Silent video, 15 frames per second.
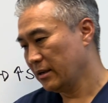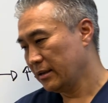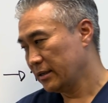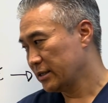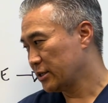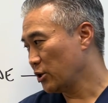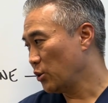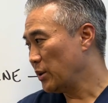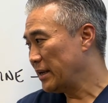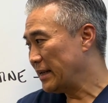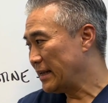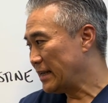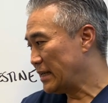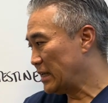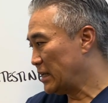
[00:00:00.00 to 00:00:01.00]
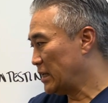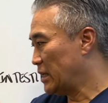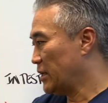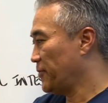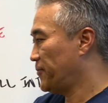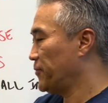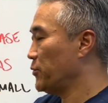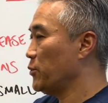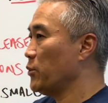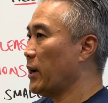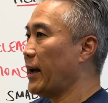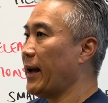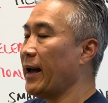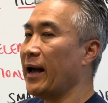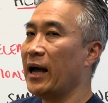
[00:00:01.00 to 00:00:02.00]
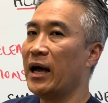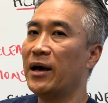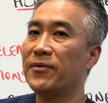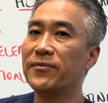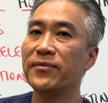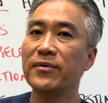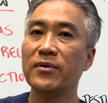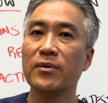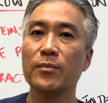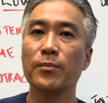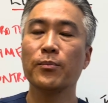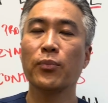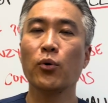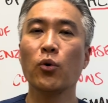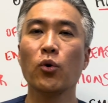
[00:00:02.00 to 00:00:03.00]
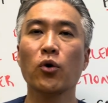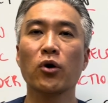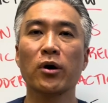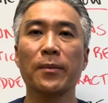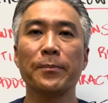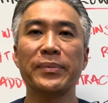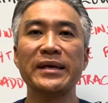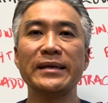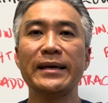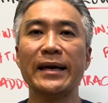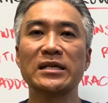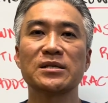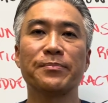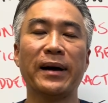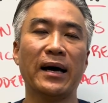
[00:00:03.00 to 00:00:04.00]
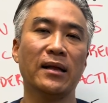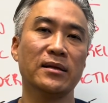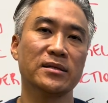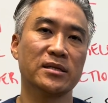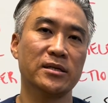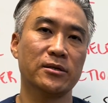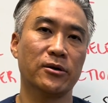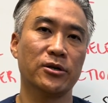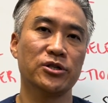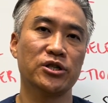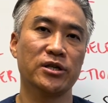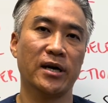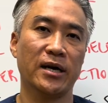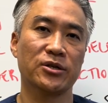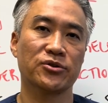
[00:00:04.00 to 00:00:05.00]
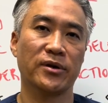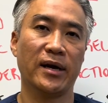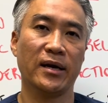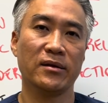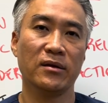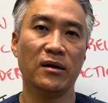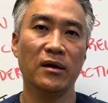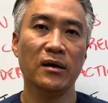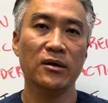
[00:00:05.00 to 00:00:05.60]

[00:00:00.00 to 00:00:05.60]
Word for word: So if you have poor pH balance in our GI tract,